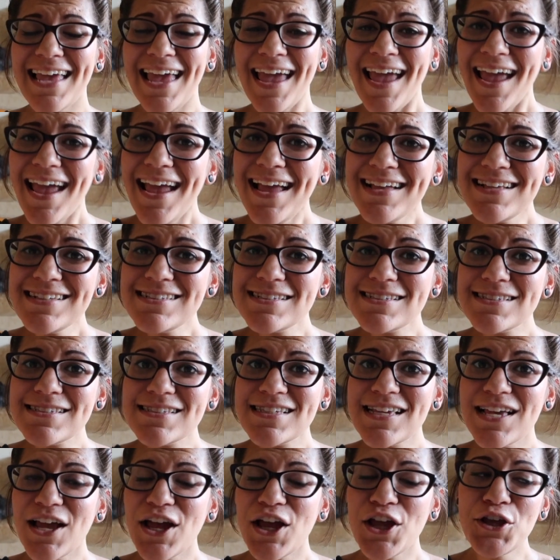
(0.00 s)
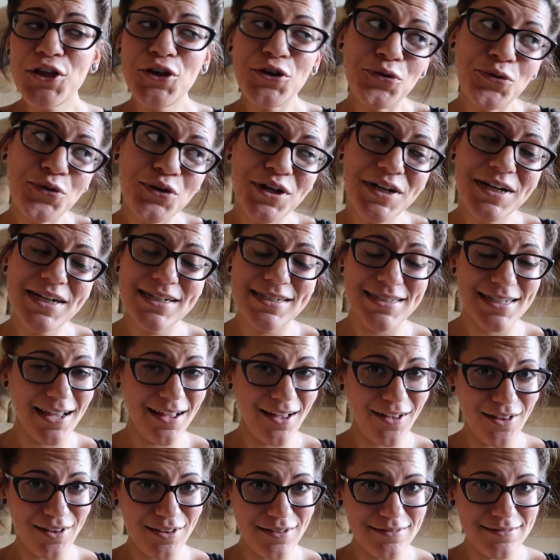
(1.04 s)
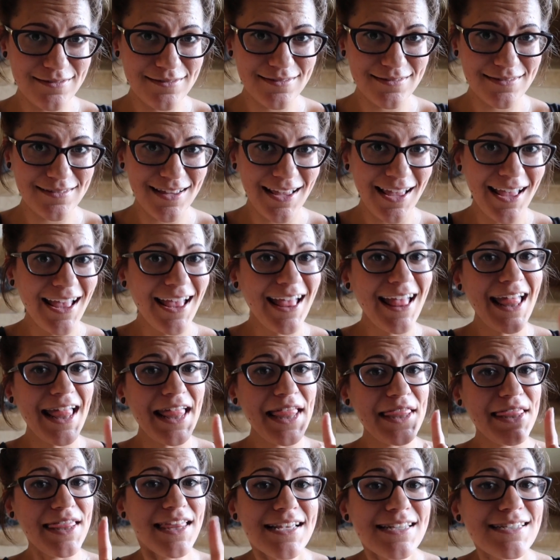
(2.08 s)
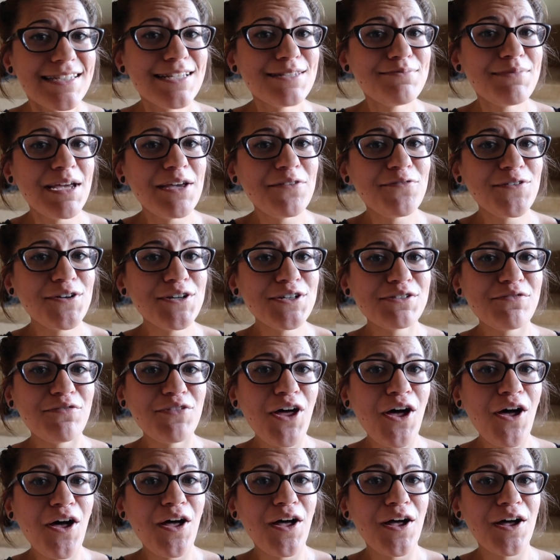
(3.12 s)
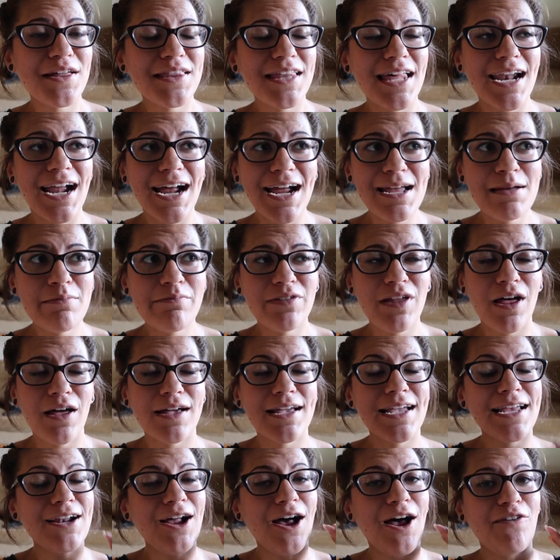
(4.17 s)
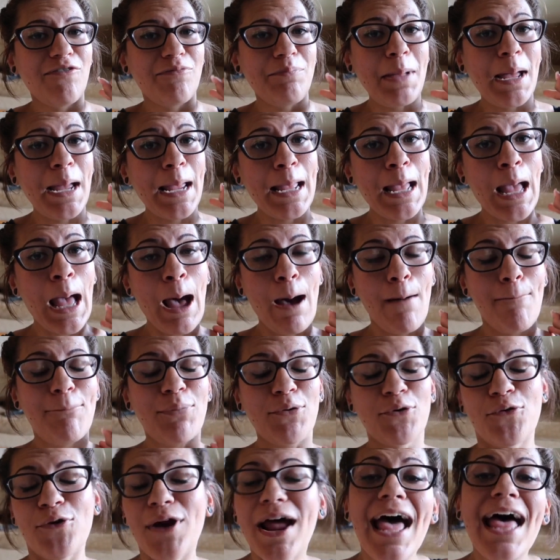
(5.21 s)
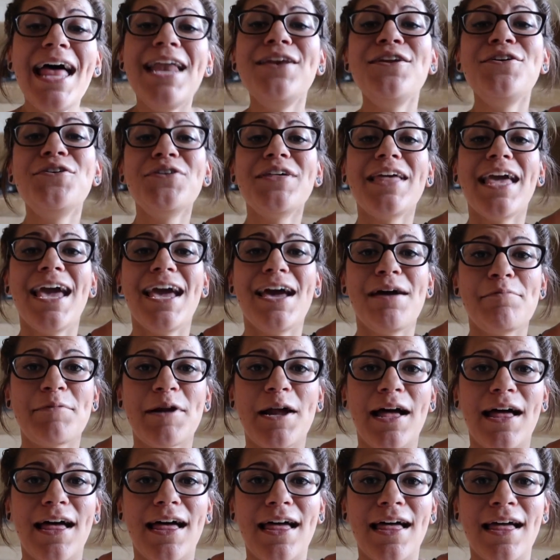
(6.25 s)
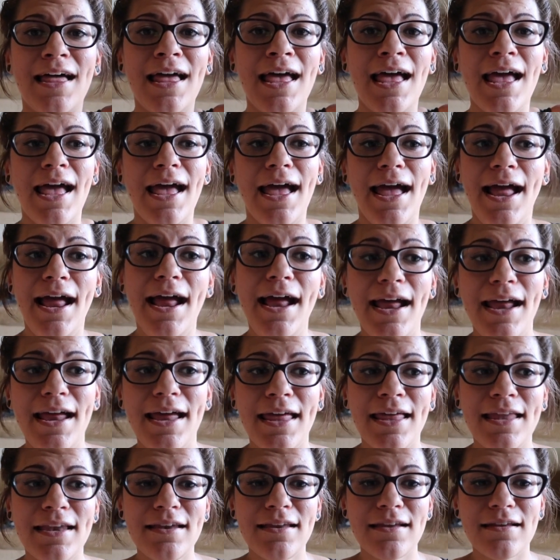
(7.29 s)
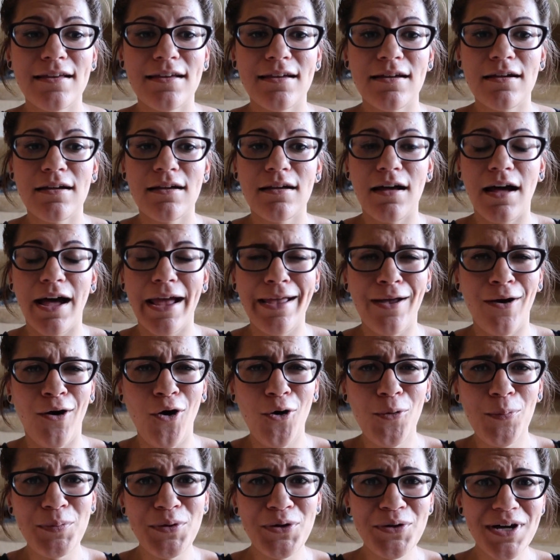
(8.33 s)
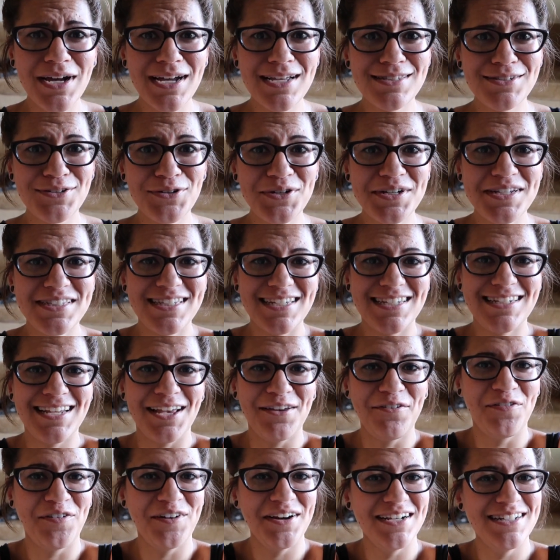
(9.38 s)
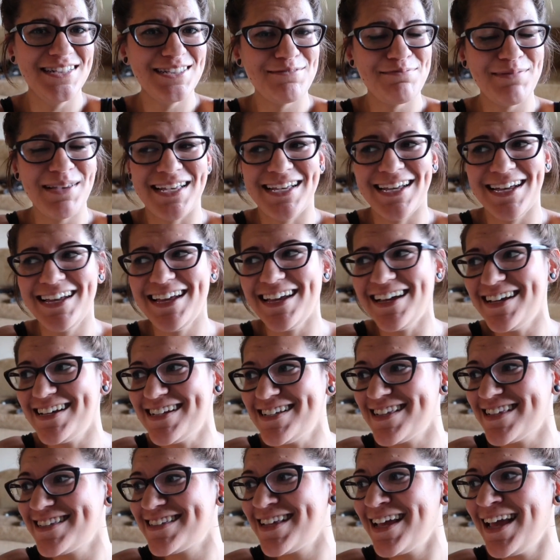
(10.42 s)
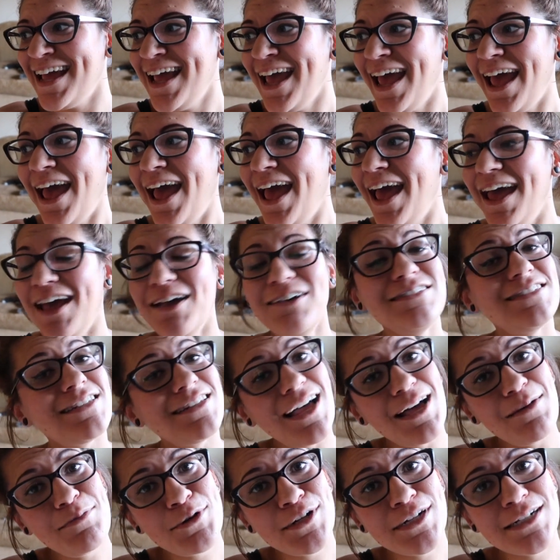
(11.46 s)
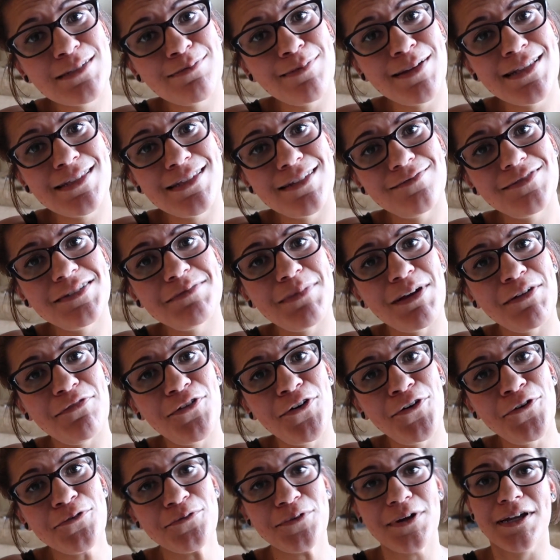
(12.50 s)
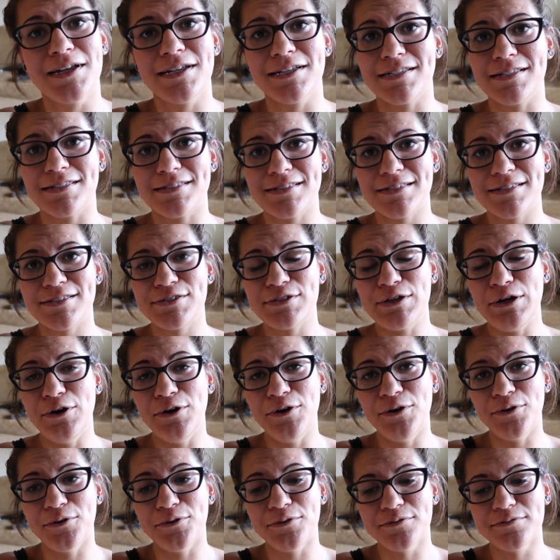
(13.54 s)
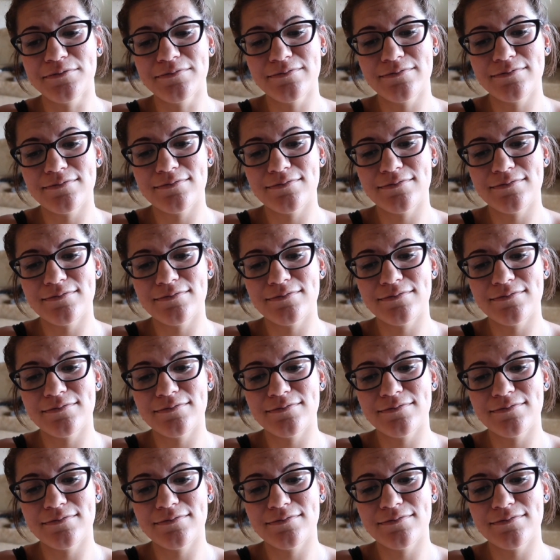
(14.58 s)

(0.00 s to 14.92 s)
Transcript: case you couldn't tell, this is my first vlog that I am vlogging off my brand new camera, and I hope you guys noticed a difference because it was a lot more expensive than my phone was, so